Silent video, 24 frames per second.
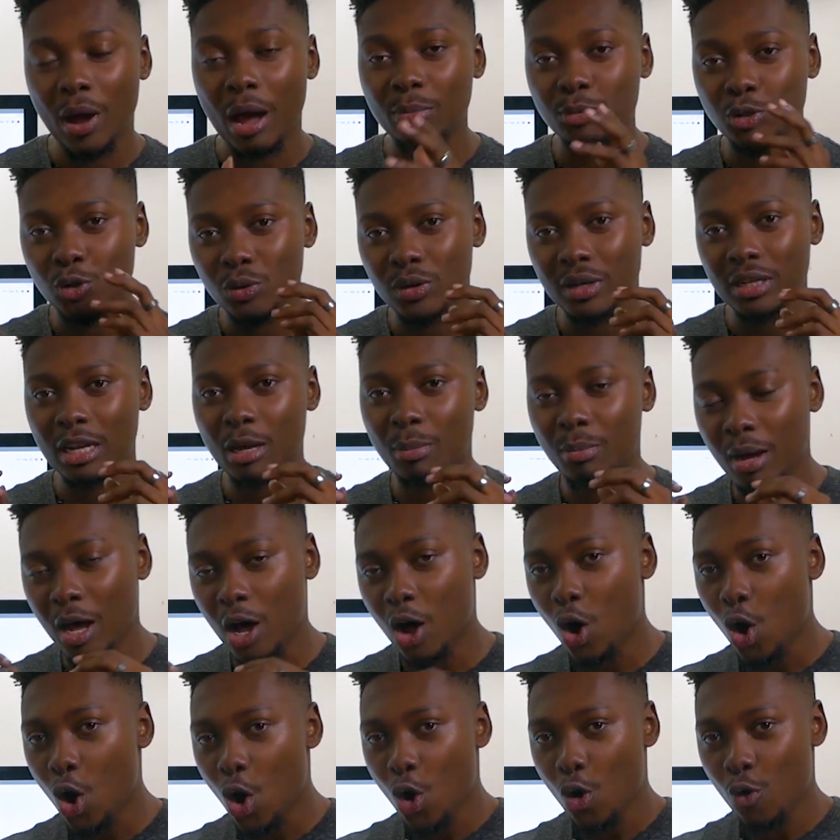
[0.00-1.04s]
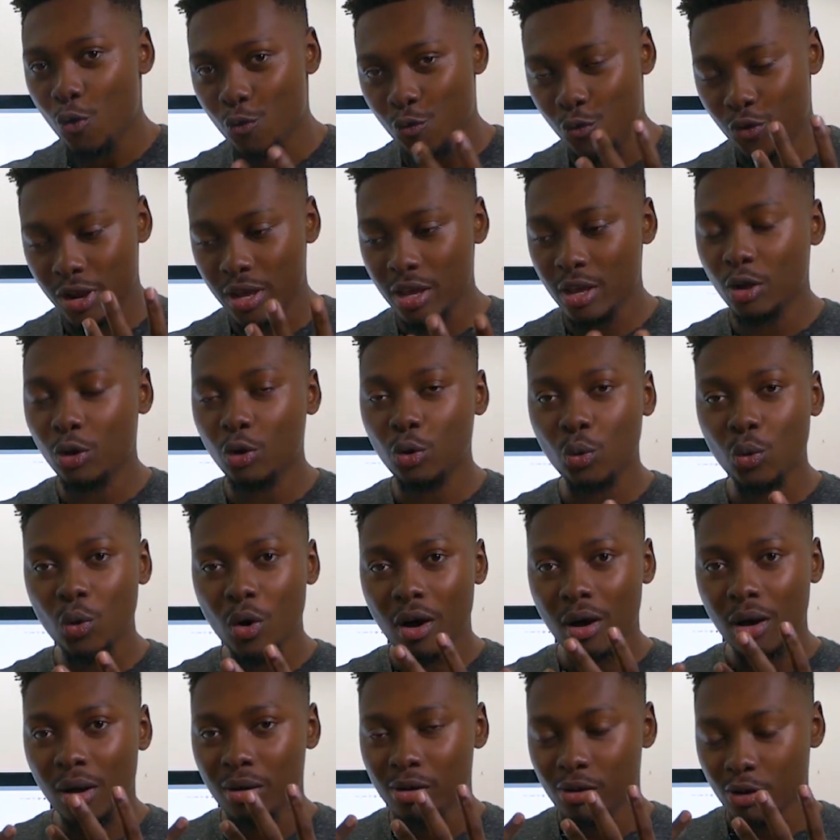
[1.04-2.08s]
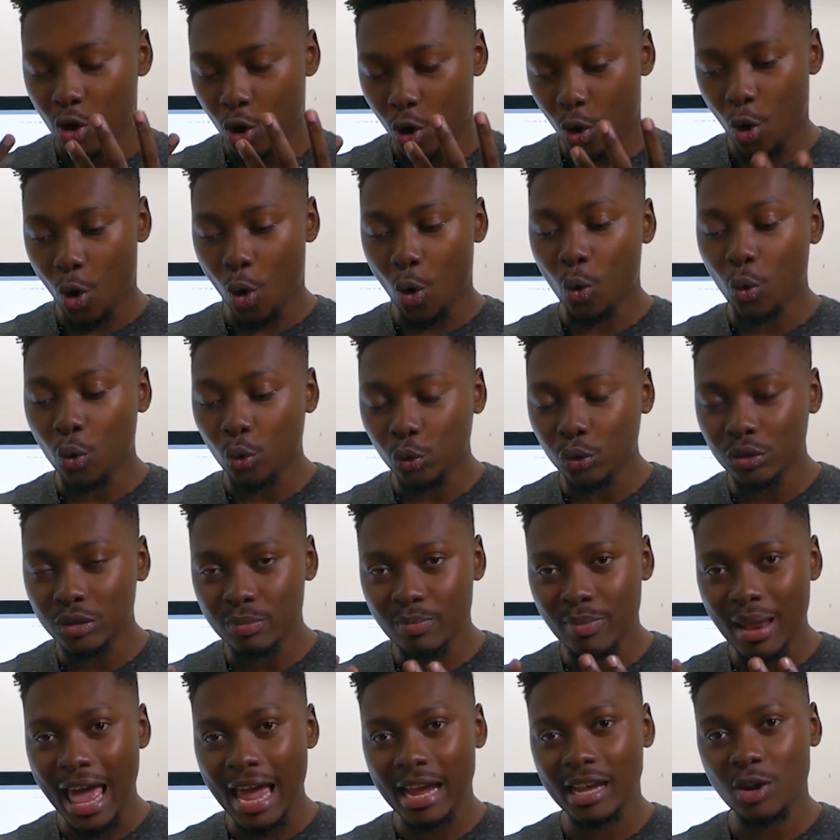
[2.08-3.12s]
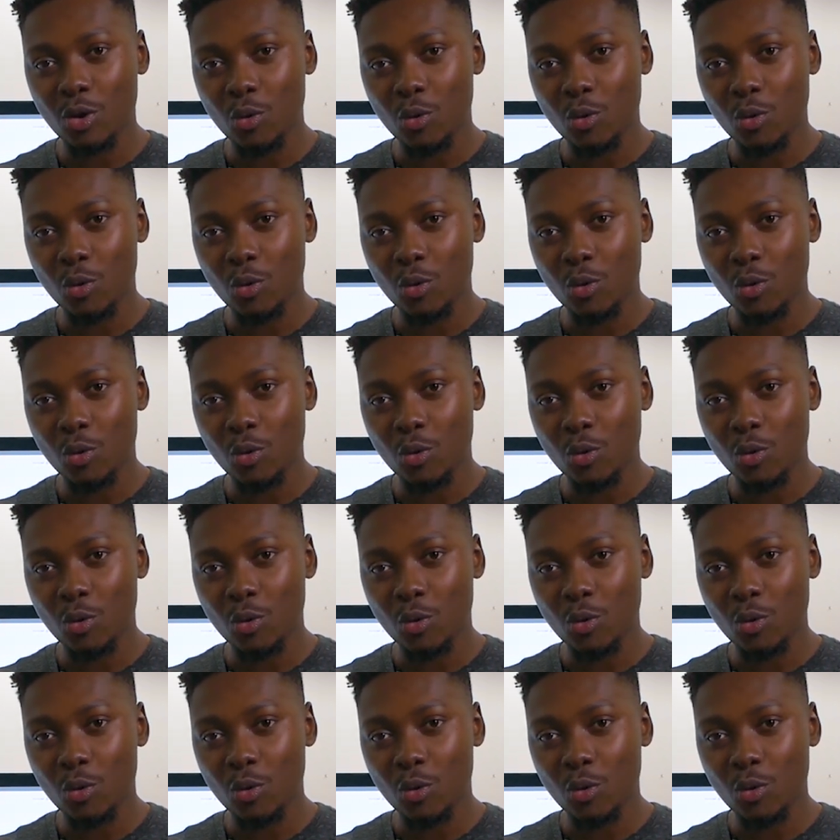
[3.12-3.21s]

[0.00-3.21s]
I'm talking about real old black